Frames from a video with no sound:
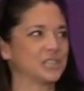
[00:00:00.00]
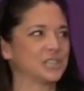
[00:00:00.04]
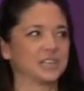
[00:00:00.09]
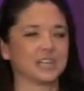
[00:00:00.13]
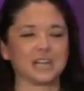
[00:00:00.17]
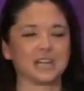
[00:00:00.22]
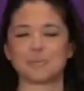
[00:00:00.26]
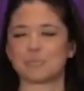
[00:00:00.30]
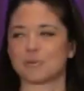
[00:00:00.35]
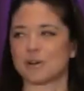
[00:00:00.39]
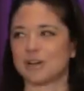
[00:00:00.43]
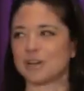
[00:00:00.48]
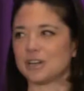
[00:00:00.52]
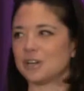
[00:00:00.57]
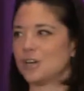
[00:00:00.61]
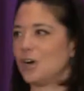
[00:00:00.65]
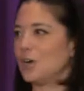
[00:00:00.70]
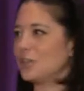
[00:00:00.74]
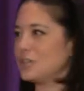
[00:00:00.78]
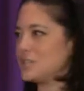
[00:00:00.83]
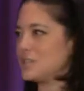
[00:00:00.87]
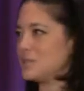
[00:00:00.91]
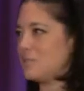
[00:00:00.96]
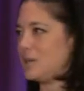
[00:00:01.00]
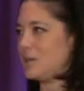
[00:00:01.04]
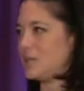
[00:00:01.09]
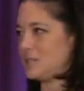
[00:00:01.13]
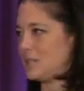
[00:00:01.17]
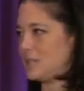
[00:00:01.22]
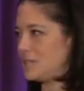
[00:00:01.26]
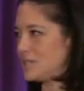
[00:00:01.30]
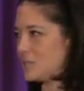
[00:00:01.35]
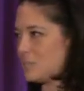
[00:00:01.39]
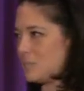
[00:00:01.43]
and I brought in all these
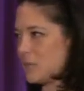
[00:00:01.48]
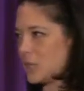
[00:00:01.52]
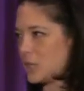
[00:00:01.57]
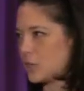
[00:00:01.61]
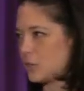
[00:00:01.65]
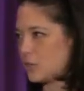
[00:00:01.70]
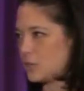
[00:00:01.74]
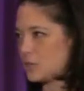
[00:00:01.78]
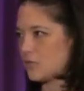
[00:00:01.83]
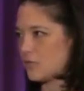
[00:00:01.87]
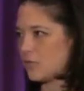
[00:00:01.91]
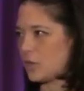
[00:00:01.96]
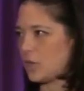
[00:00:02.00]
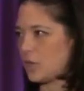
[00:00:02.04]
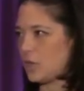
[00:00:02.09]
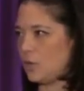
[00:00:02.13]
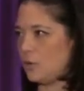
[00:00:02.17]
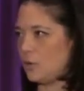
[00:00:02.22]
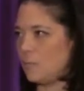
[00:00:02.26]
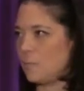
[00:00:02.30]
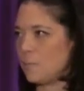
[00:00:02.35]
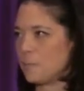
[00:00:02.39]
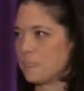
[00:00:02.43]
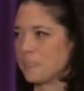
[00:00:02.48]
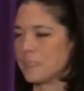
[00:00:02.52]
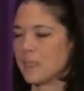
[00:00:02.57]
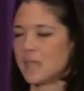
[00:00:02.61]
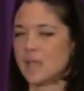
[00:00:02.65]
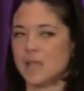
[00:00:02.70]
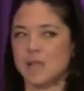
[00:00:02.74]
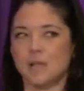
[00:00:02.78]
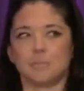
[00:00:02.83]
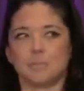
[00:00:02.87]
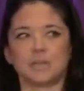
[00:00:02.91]
amazing speakers for you.
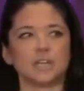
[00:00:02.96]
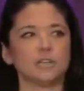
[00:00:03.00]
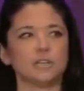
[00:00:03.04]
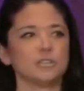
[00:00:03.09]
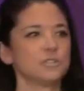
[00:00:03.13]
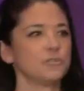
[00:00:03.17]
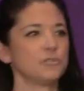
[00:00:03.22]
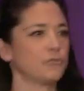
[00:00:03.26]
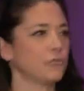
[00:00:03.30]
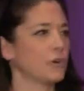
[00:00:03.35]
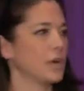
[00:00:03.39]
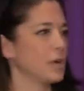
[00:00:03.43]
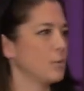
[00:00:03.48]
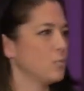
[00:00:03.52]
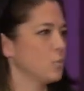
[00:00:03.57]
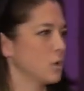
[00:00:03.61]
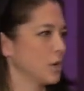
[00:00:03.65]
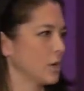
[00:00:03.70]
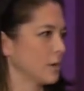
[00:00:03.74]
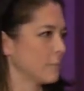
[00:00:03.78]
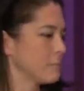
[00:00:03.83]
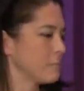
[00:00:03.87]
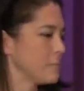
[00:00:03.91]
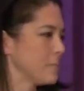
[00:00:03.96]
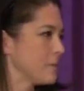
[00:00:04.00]
But here's a framework.